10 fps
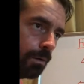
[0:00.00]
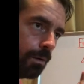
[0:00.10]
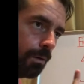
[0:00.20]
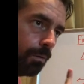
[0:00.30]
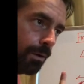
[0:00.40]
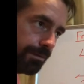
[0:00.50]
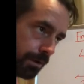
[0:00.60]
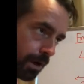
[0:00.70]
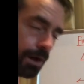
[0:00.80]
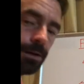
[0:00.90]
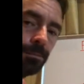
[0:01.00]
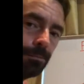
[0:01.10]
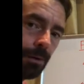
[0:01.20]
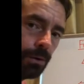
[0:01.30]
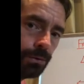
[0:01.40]
we've got
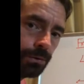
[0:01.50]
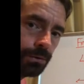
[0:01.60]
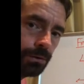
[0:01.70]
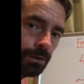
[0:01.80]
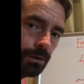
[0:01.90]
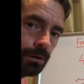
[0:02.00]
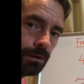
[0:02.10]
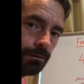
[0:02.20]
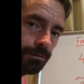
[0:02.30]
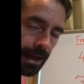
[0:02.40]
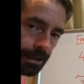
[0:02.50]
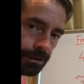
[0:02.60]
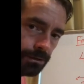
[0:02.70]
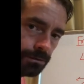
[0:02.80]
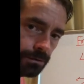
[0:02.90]
both
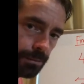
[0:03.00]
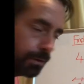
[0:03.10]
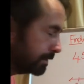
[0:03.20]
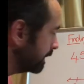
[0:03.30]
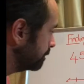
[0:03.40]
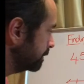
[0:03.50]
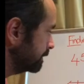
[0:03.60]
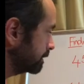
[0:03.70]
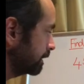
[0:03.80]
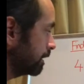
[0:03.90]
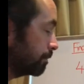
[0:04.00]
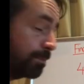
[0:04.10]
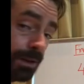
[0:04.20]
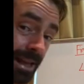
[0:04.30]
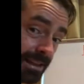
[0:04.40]
values or both numbers
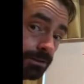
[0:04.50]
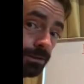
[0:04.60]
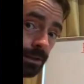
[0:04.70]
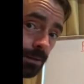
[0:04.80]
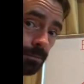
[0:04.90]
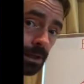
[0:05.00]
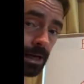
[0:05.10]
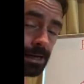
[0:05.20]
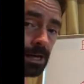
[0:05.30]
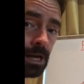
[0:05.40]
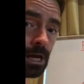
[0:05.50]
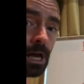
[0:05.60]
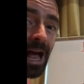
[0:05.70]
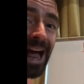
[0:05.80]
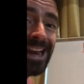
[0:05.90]
placed on the number line,
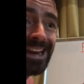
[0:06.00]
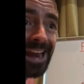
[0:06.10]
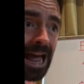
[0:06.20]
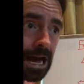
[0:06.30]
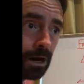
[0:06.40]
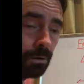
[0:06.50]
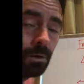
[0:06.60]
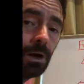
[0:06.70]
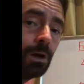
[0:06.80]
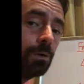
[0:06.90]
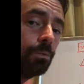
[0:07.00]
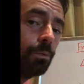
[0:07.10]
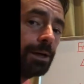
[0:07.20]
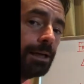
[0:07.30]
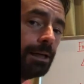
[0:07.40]
and now
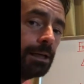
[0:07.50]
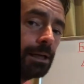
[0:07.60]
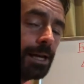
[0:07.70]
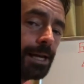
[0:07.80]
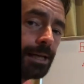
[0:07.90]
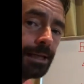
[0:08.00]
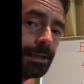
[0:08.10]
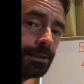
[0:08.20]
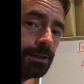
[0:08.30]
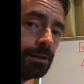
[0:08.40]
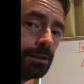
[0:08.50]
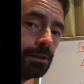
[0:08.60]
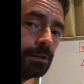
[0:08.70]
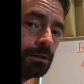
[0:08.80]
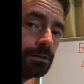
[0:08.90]
we need
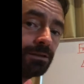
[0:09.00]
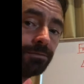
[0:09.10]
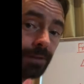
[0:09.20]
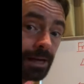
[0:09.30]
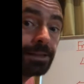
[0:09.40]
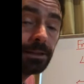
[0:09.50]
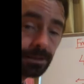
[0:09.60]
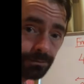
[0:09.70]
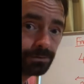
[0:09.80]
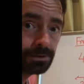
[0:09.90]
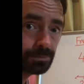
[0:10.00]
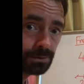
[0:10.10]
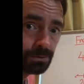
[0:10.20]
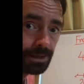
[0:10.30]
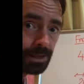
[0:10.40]
to find the difference
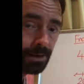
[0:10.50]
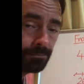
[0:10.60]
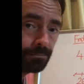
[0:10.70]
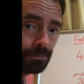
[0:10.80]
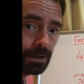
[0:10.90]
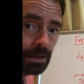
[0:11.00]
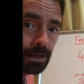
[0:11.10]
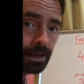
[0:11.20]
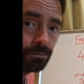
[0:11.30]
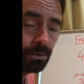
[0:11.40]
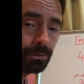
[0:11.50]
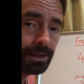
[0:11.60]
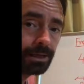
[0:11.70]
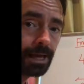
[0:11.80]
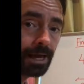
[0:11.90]
between them. And what we
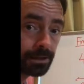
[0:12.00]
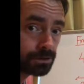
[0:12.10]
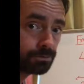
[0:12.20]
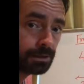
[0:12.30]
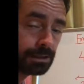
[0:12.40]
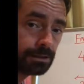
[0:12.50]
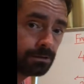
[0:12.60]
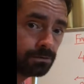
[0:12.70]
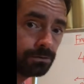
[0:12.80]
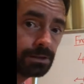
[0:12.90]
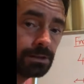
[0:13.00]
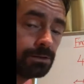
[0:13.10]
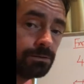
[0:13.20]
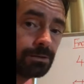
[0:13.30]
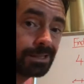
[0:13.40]
can actually do is
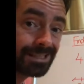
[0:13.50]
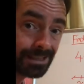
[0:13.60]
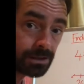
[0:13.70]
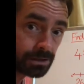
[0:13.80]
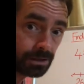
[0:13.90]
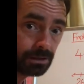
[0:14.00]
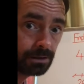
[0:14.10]
use addition.